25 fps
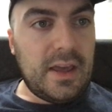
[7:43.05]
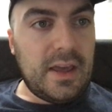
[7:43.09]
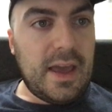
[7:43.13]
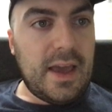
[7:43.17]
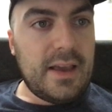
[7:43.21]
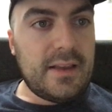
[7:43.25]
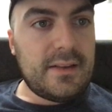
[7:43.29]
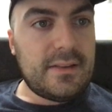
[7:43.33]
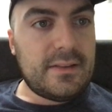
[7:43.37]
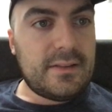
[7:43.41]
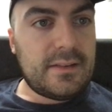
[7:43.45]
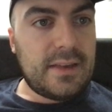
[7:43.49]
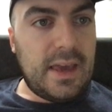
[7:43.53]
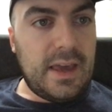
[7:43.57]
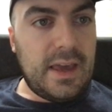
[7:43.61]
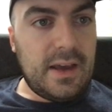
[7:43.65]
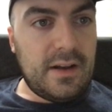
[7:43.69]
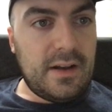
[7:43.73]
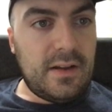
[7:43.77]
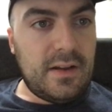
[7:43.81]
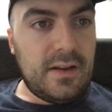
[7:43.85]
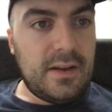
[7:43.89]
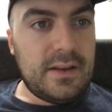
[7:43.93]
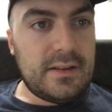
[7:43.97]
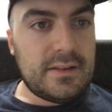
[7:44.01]
A
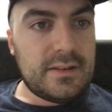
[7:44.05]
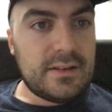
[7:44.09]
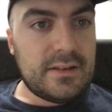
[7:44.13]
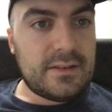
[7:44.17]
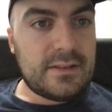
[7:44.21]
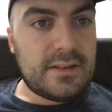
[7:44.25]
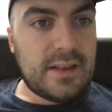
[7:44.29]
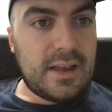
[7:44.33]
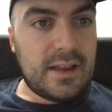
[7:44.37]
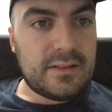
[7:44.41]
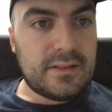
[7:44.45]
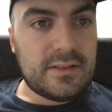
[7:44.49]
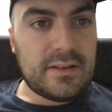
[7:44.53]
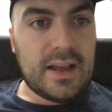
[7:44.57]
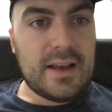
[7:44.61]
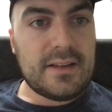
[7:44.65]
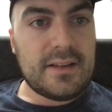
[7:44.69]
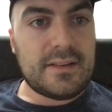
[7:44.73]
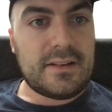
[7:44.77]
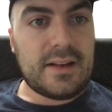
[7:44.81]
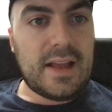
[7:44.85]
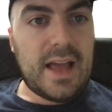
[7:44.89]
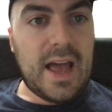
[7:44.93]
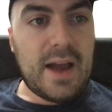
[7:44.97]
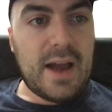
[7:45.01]
scale is assessed as
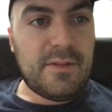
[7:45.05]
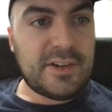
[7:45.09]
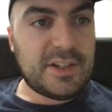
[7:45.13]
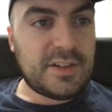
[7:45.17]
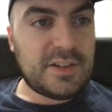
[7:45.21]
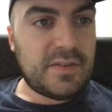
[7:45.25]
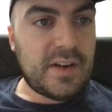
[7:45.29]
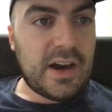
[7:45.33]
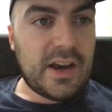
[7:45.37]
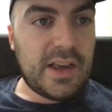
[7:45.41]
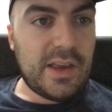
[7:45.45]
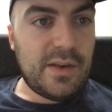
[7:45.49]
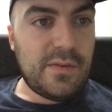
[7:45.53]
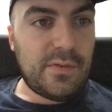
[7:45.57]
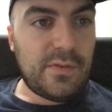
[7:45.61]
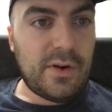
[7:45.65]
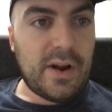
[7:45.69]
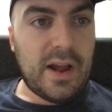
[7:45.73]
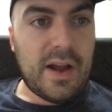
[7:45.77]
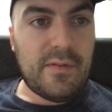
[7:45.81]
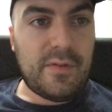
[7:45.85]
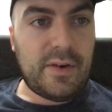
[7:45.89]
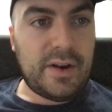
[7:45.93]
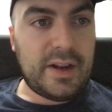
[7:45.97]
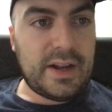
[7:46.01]
an average value for
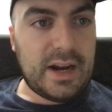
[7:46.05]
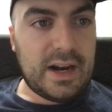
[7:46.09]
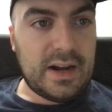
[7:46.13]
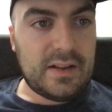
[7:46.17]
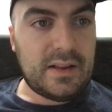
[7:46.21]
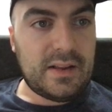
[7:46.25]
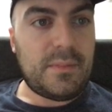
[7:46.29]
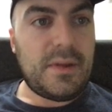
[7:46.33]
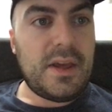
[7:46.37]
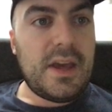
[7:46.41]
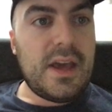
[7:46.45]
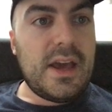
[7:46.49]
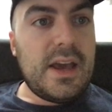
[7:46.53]
every column.